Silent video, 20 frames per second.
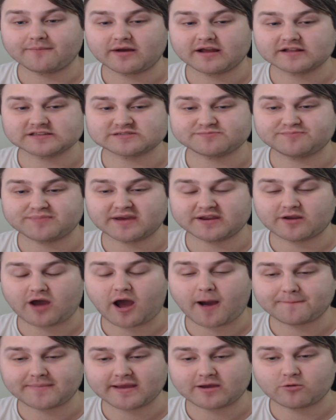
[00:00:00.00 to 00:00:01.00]
it's been
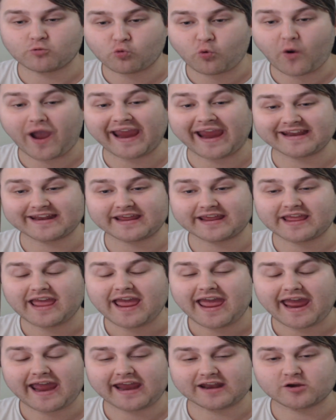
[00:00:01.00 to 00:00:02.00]
a bit waning,
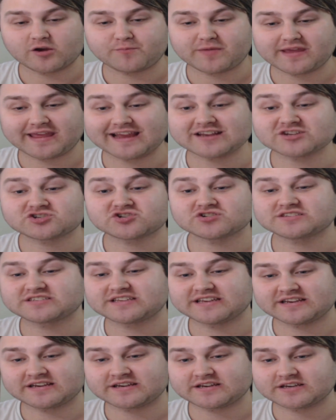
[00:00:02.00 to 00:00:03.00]
and it'll be
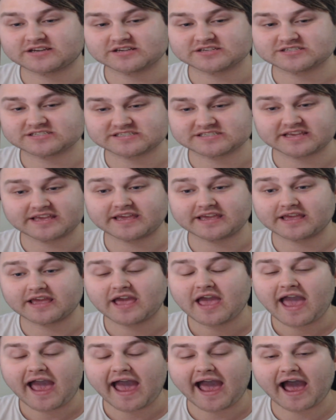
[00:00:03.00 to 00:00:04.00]
interesting to see
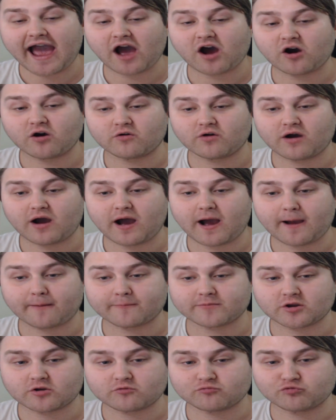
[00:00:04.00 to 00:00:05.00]
how
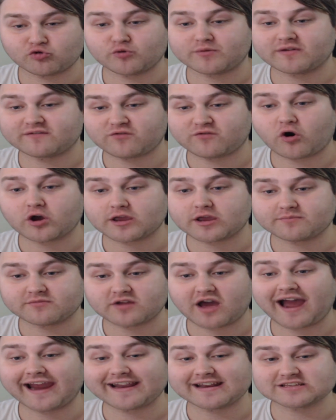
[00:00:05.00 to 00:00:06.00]
RWBY Volume
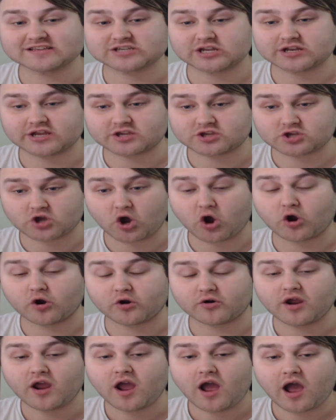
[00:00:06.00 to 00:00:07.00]
9 is gonna
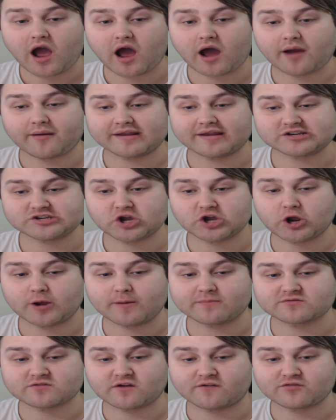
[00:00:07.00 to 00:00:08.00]
go in
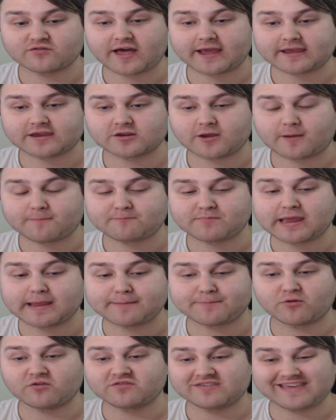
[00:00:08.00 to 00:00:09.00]
terms of like, you know,
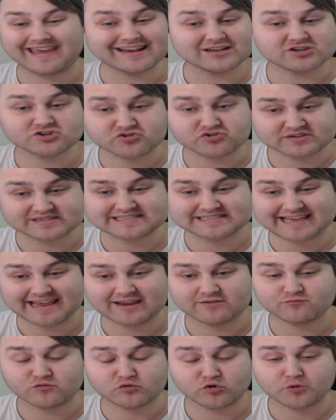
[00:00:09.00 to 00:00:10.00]
people's interest
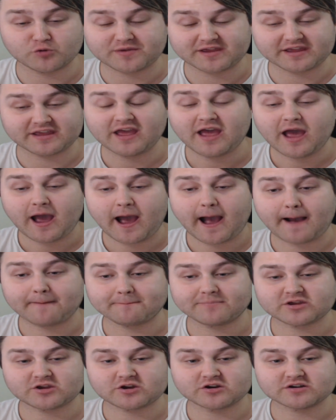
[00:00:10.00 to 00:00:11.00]
in
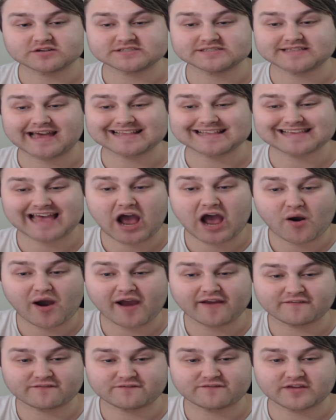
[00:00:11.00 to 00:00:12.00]
RWBY, because that's how
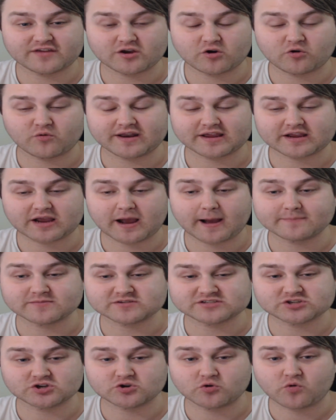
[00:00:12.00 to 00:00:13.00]
I feel when it
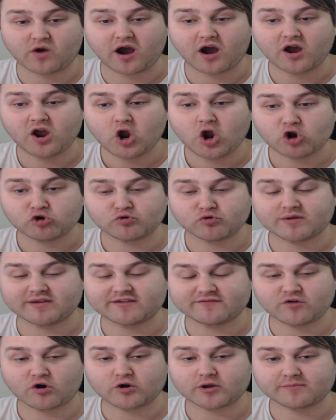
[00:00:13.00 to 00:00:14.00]
comes to
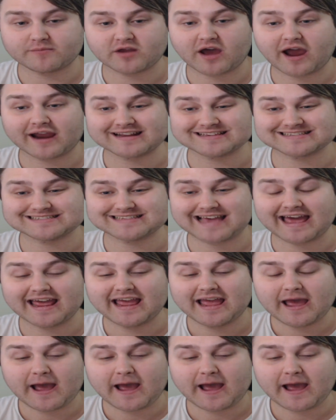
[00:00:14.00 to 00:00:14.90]
RWBY Volume 9, is that